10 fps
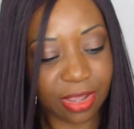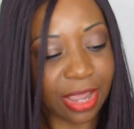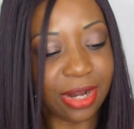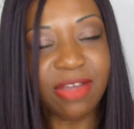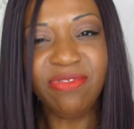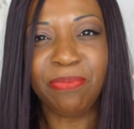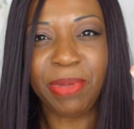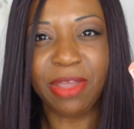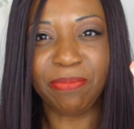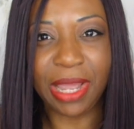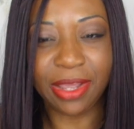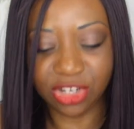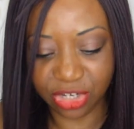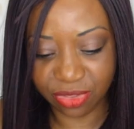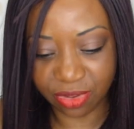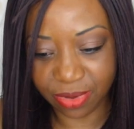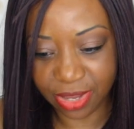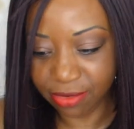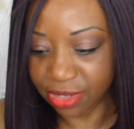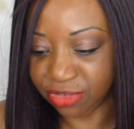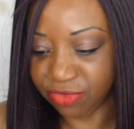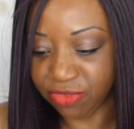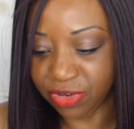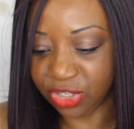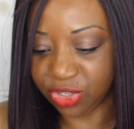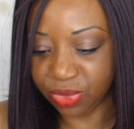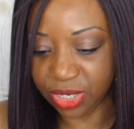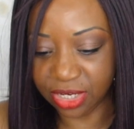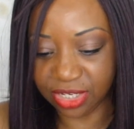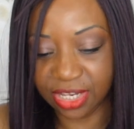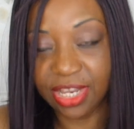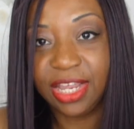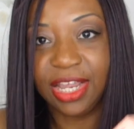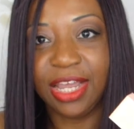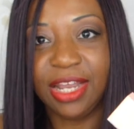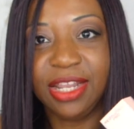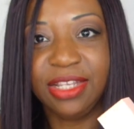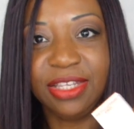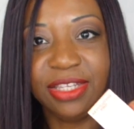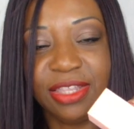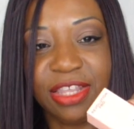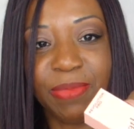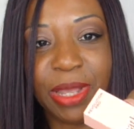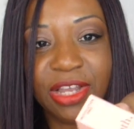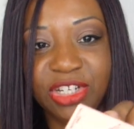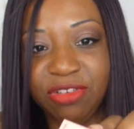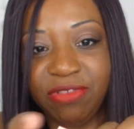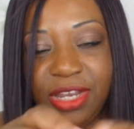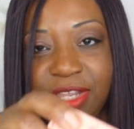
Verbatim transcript: I love the pink packaging though, eh? It's really, really sweet. And this is the packaging right